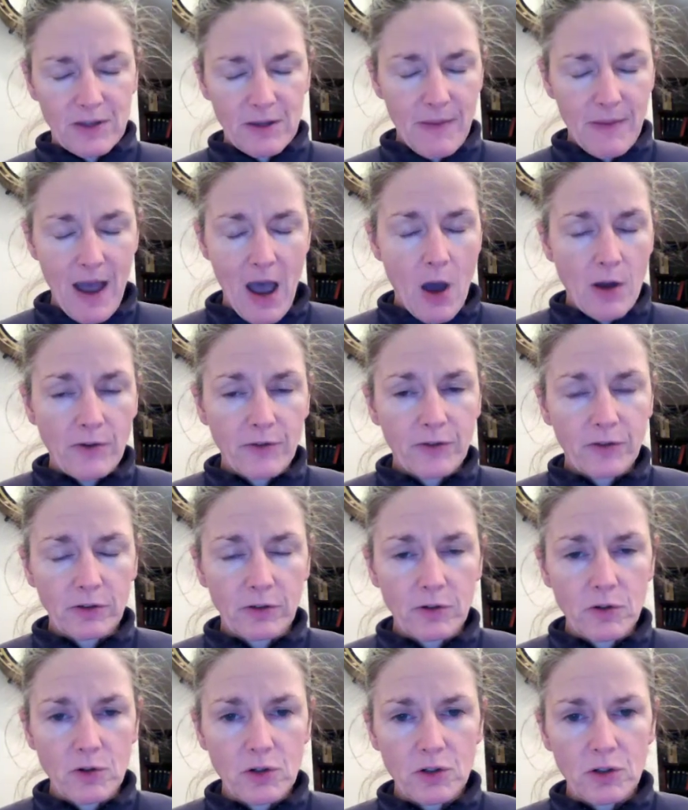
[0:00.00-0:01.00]
them out of
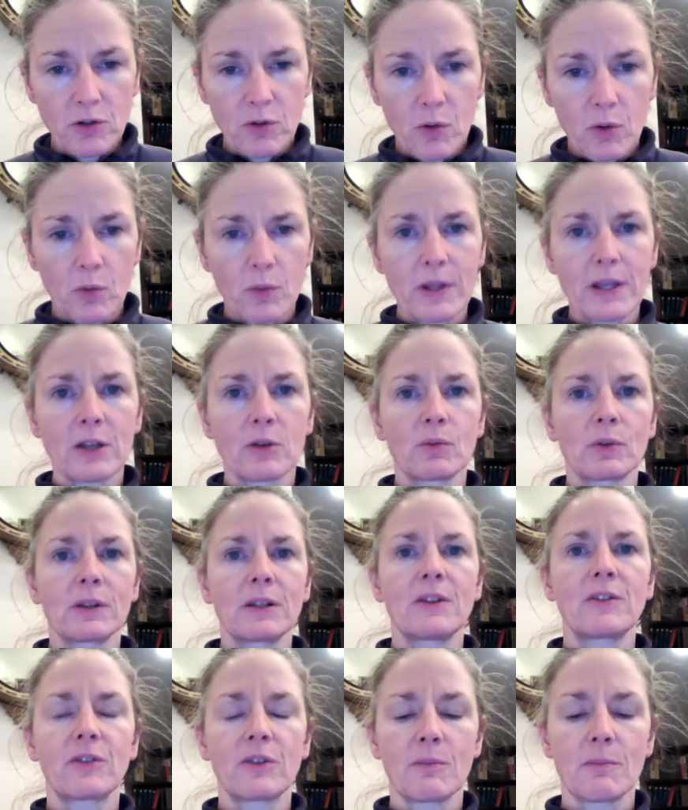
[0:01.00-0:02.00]
solution, or we can
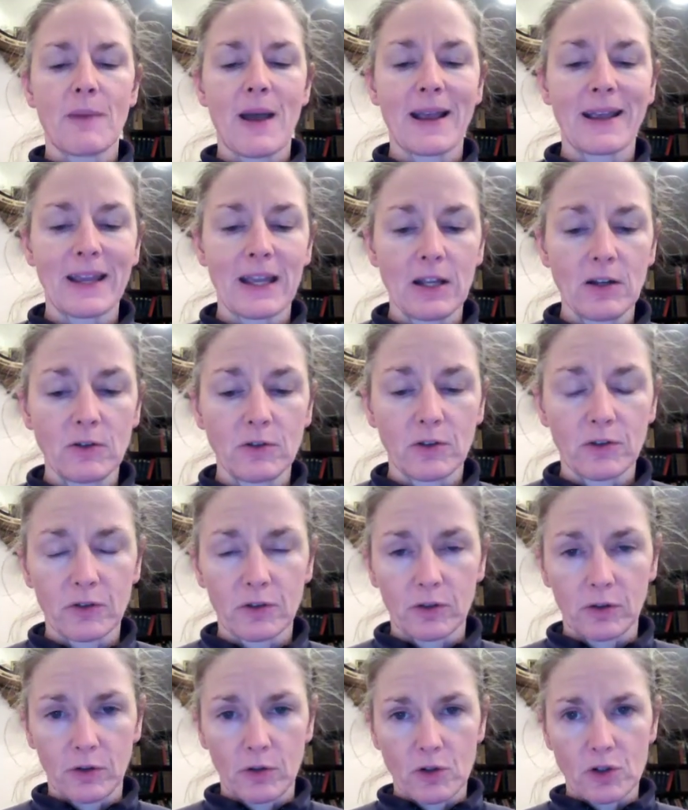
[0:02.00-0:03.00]
release them back into
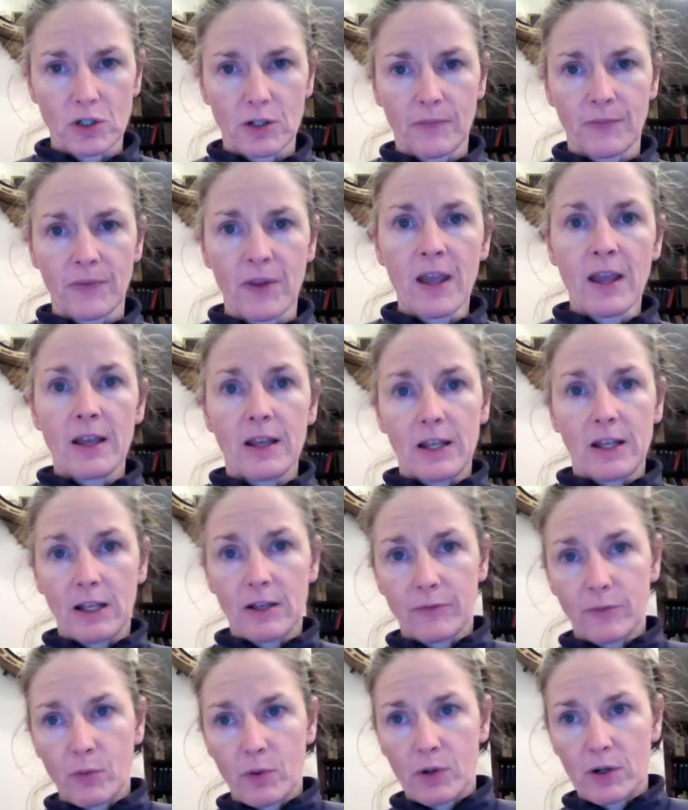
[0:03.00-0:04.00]
solution
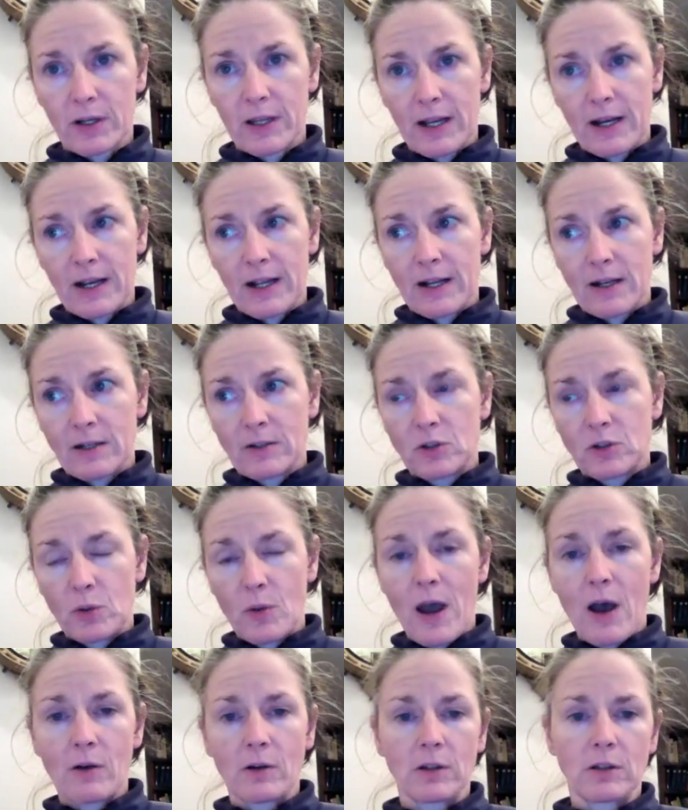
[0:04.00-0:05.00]
if we're getting
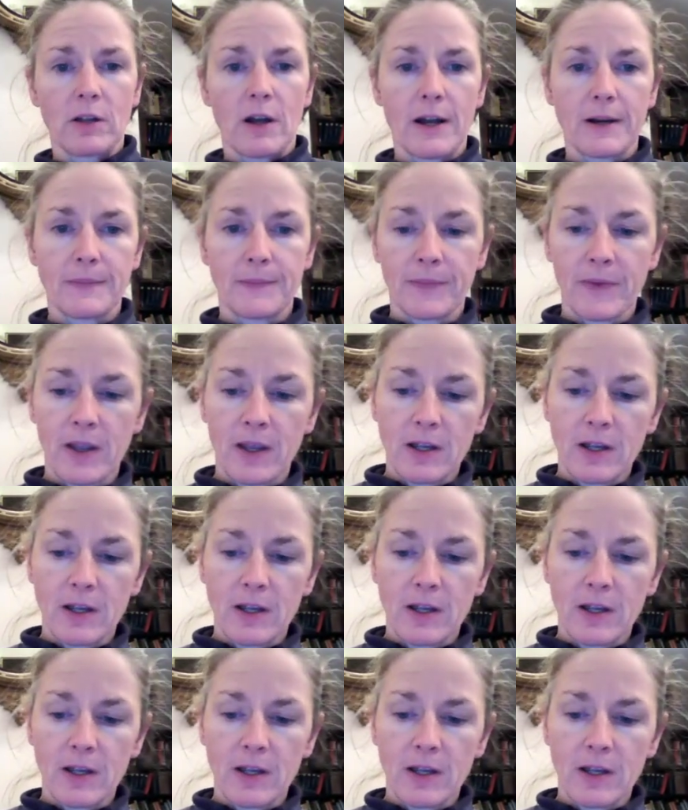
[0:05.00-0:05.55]
too alkaline.